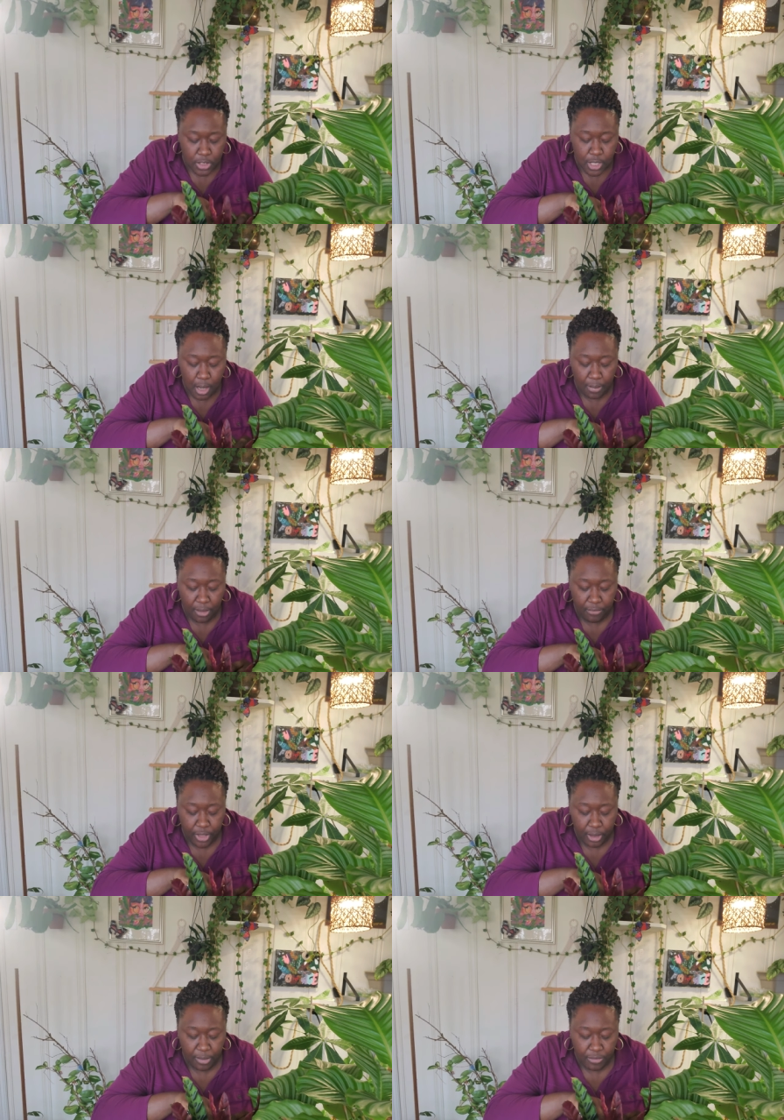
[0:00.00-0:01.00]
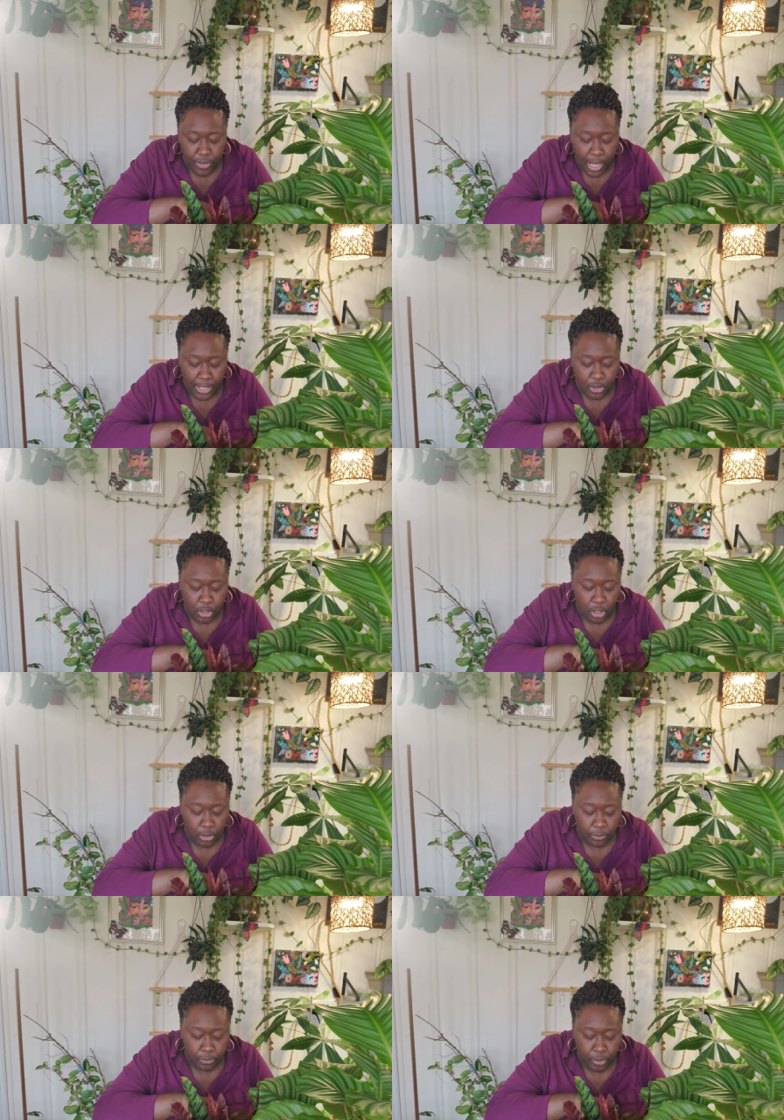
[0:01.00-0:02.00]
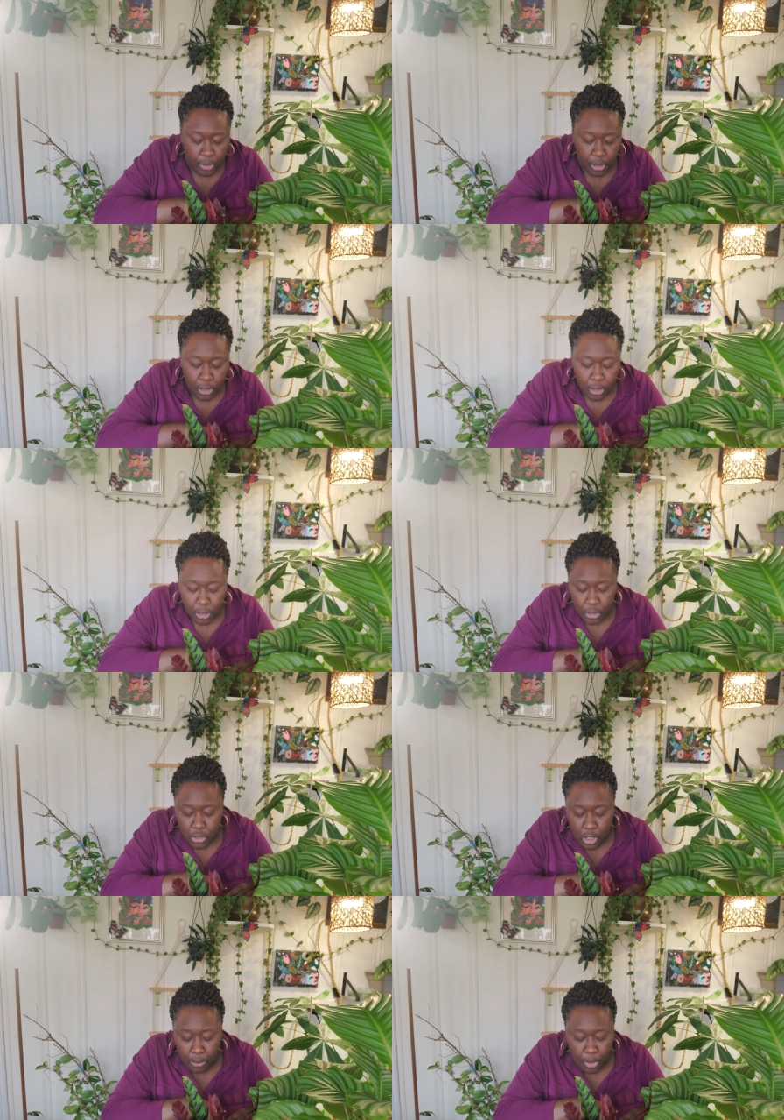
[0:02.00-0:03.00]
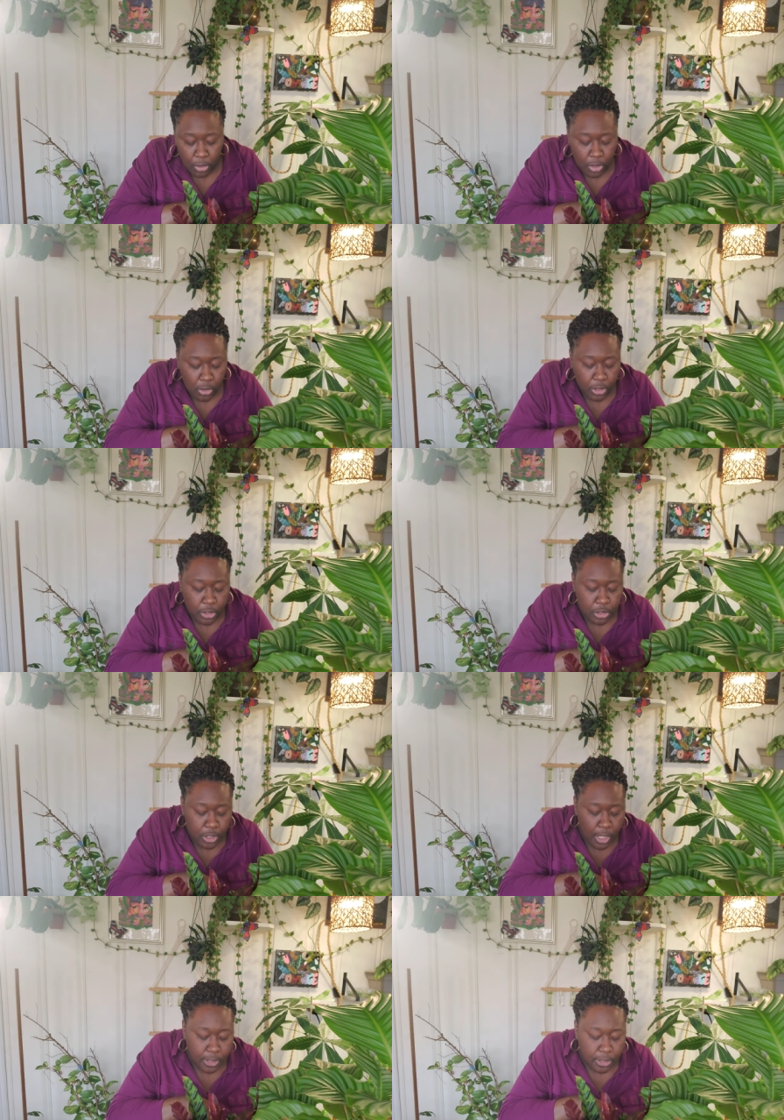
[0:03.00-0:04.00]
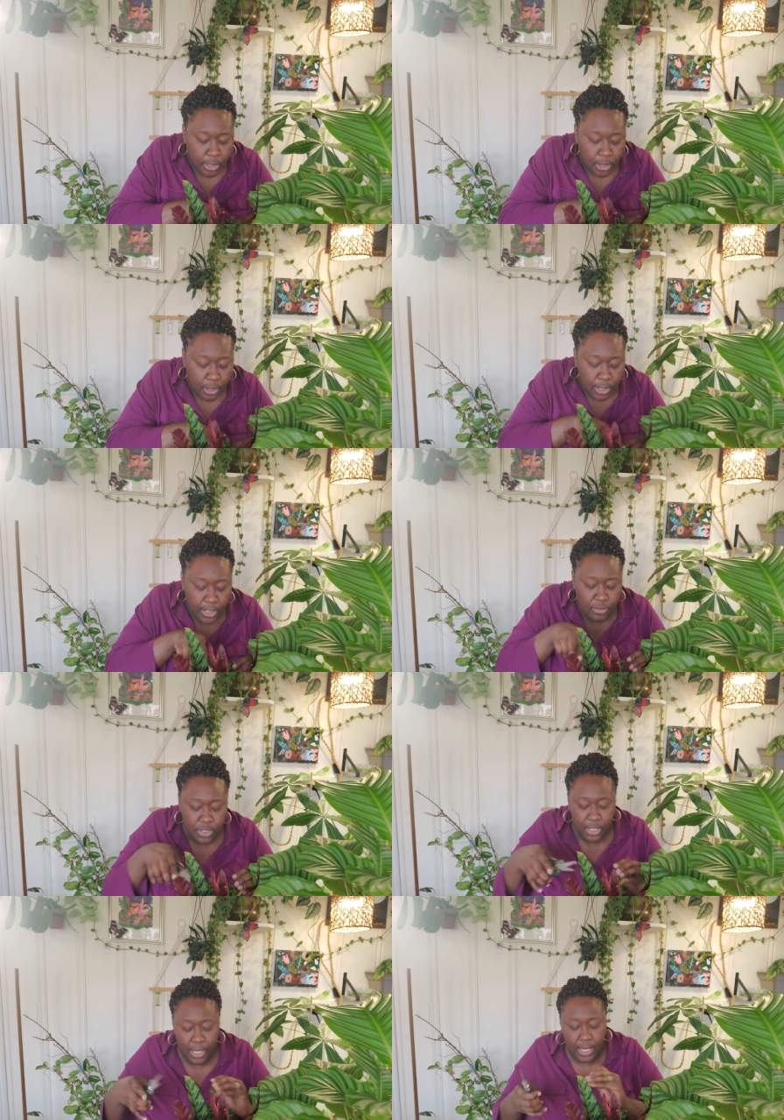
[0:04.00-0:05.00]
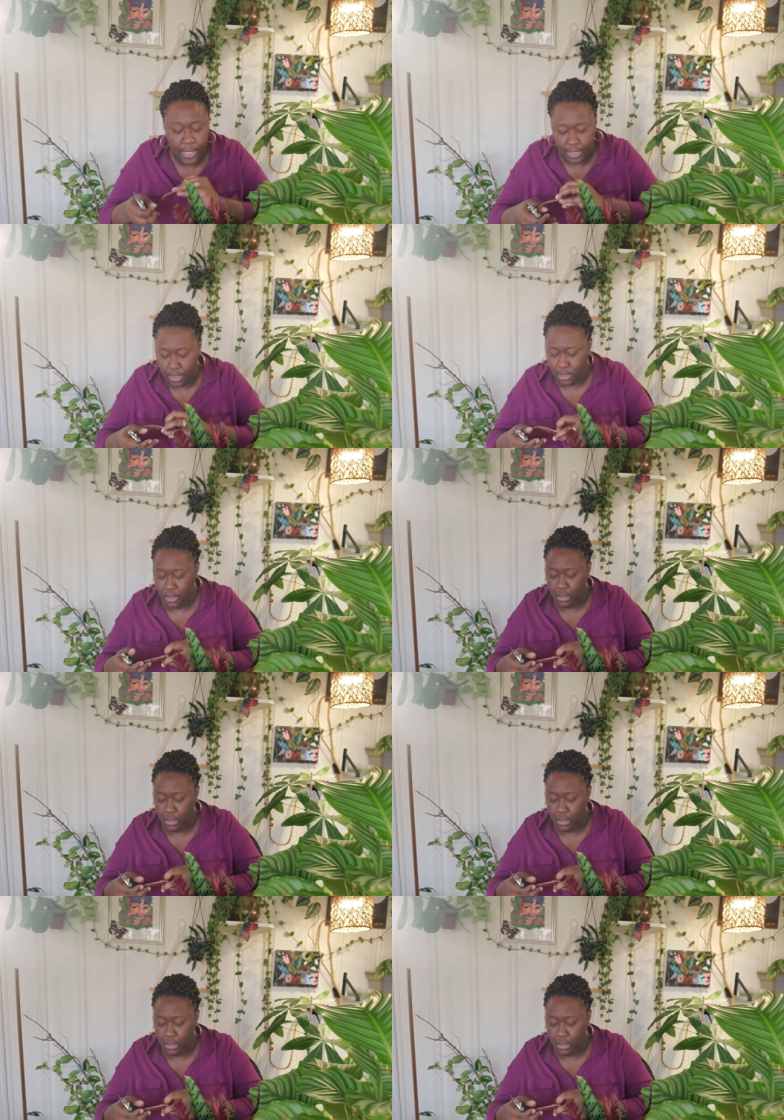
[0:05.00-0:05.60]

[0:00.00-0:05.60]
some of them. If not, you know, so I'm only going to cut the leaves that I